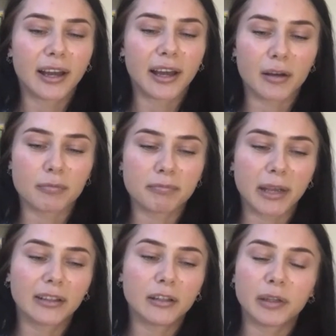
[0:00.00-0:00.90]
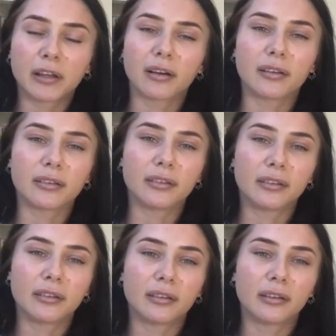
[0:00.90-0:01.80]
mainly
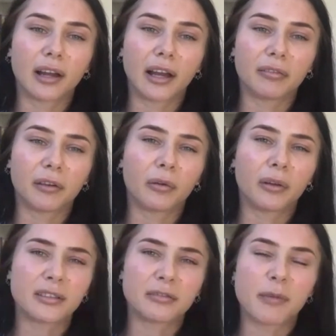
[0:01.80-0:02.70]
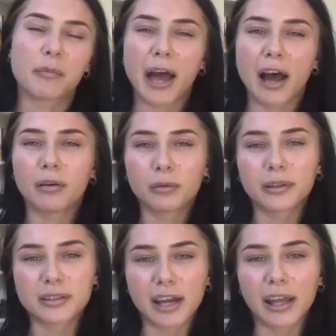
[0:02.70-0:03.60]
because I felt as if my power
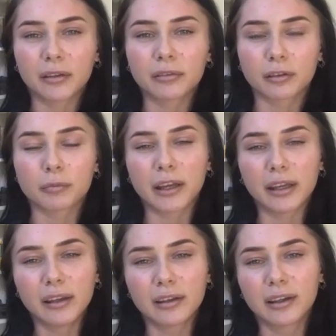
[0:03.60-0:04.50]
was taken from me,